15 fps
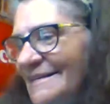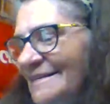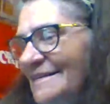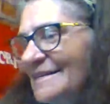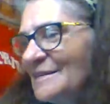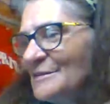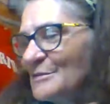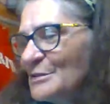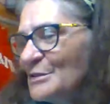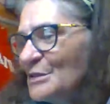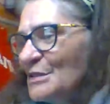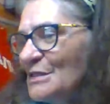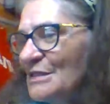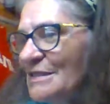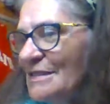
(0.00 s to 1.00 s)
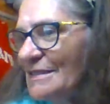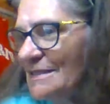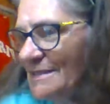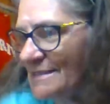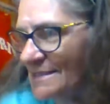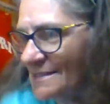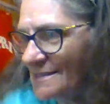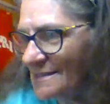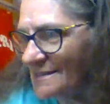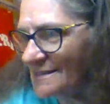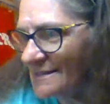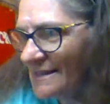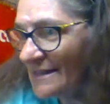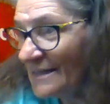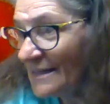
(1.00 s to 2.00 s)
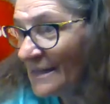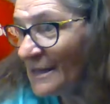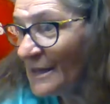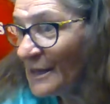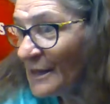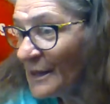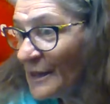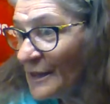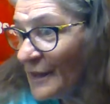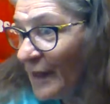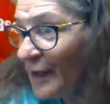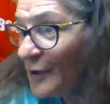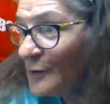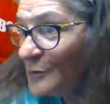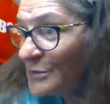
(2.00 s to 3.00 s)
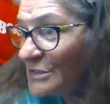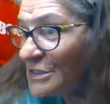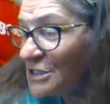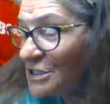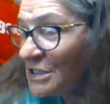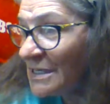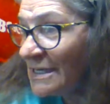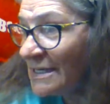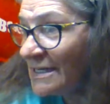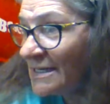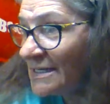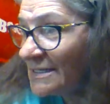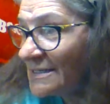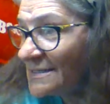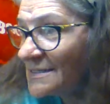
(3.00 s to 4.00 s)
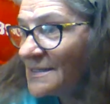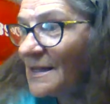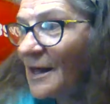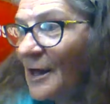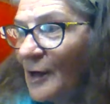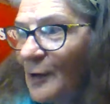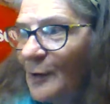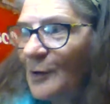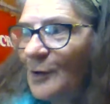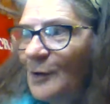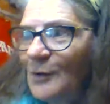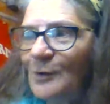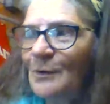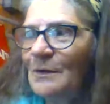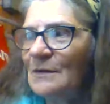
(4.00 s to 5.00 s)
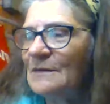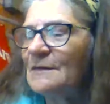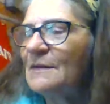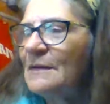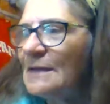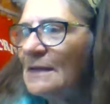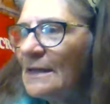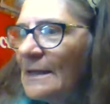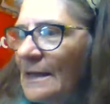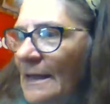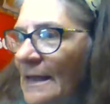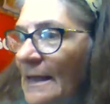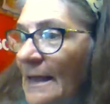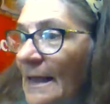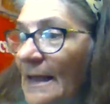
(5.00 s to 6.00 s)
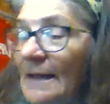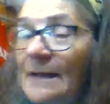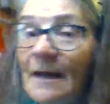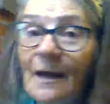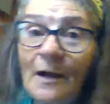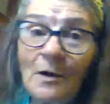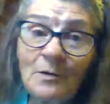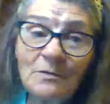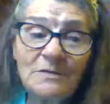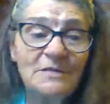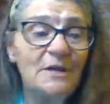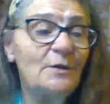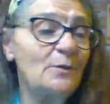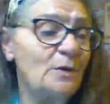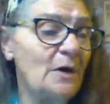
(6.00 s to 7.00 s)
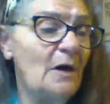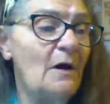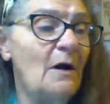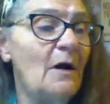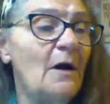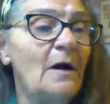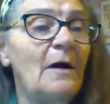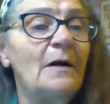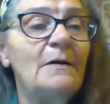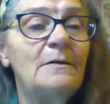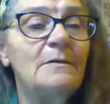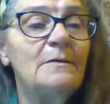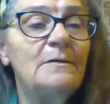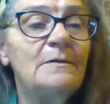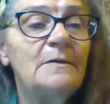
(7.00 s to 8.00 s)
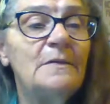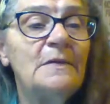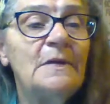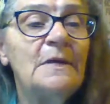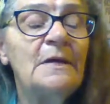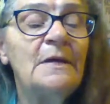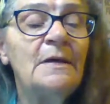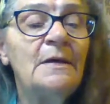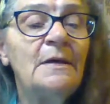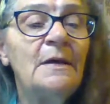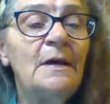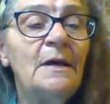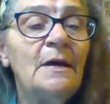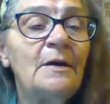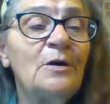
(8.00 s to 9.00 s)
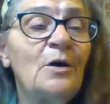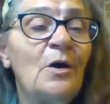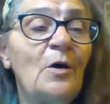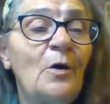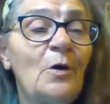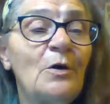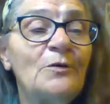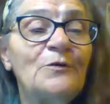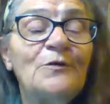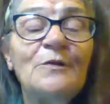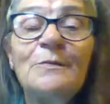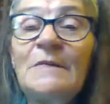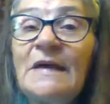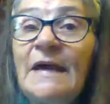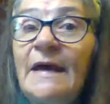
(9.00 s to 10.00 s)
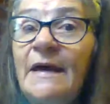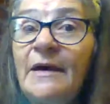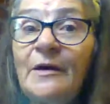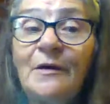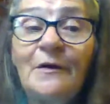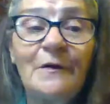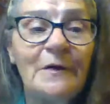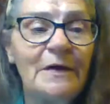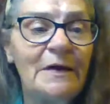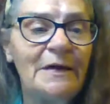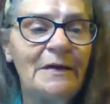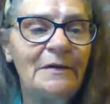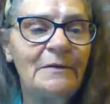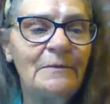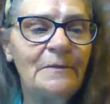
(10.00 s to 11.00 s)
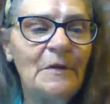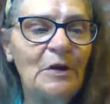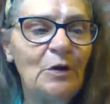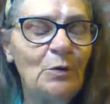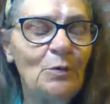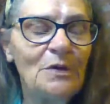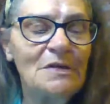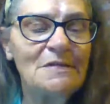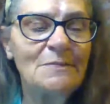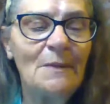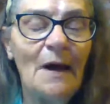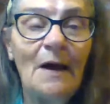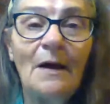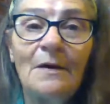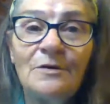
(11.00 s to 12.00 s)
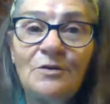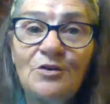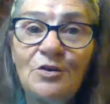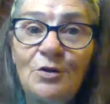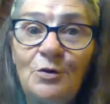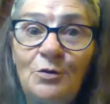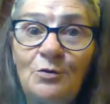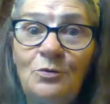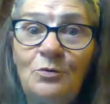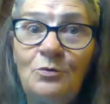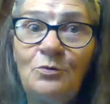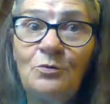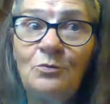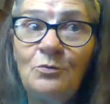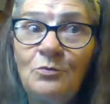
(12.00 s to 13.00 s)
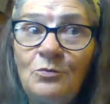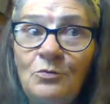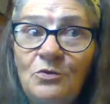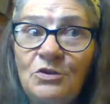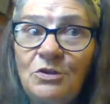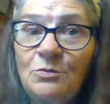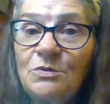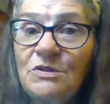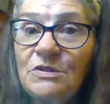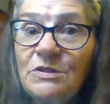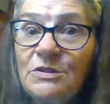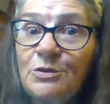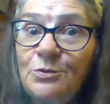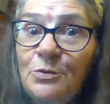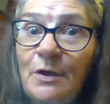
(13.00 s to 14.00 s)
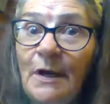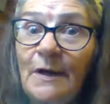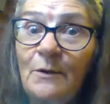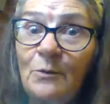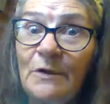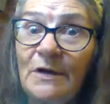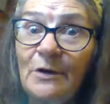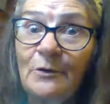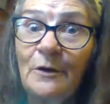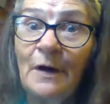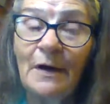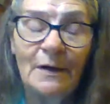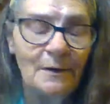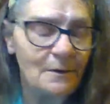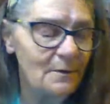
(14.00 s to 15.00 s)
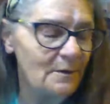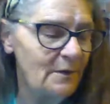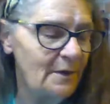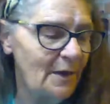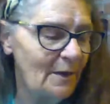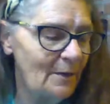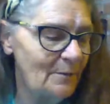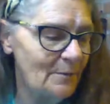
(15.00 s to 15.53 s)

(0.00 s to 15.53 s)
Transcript: Those cheeks. Those cheeks, though. And I also got a card from Carrie, who was my two, she was the two K winner, right? Yep.